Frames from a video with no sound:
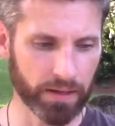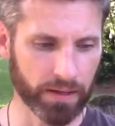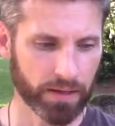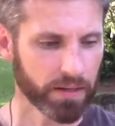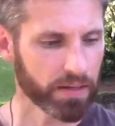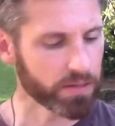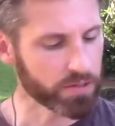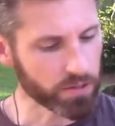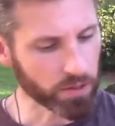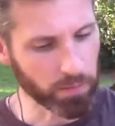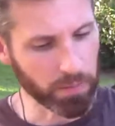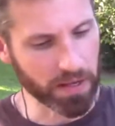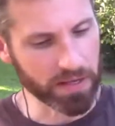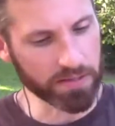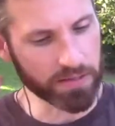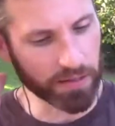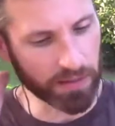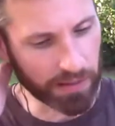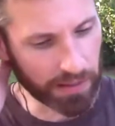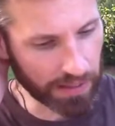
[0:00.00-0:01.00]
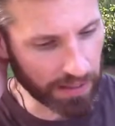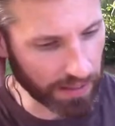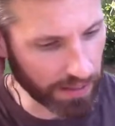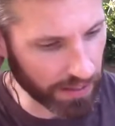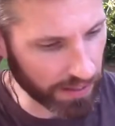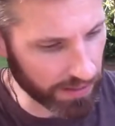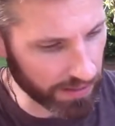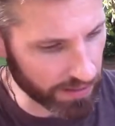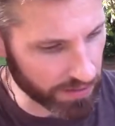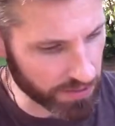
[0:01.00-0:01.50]
So basically
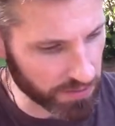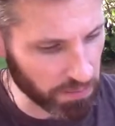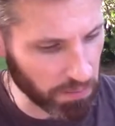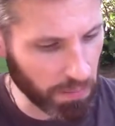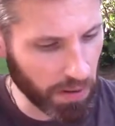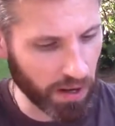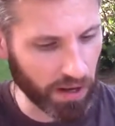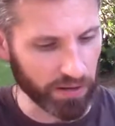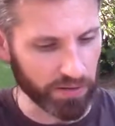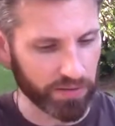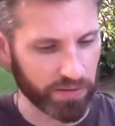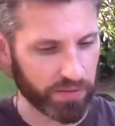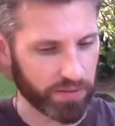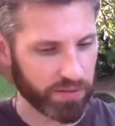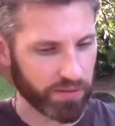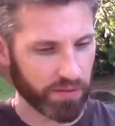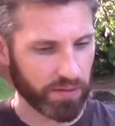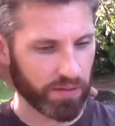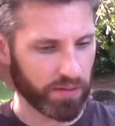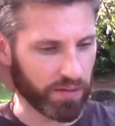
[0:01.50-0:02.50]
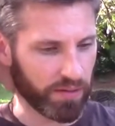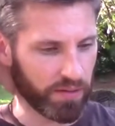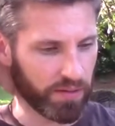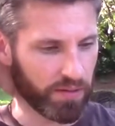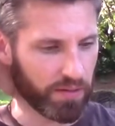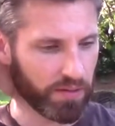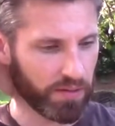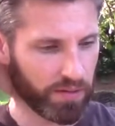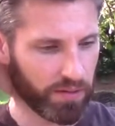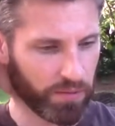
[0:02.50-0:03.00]
in this month
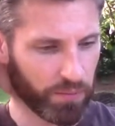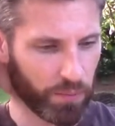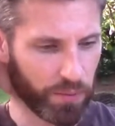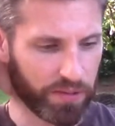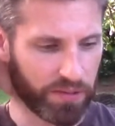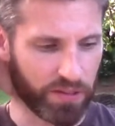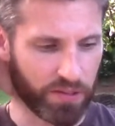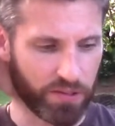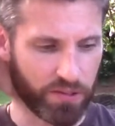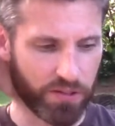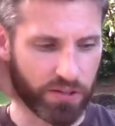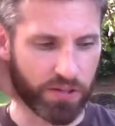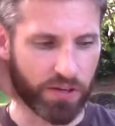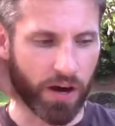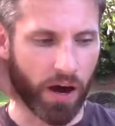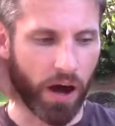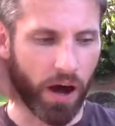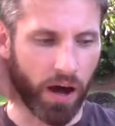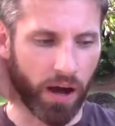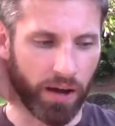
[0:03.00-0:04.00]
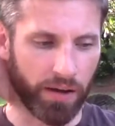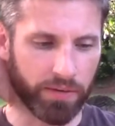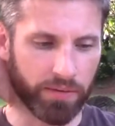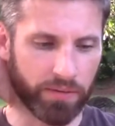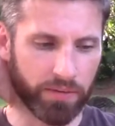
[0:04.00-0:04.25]
with this yod,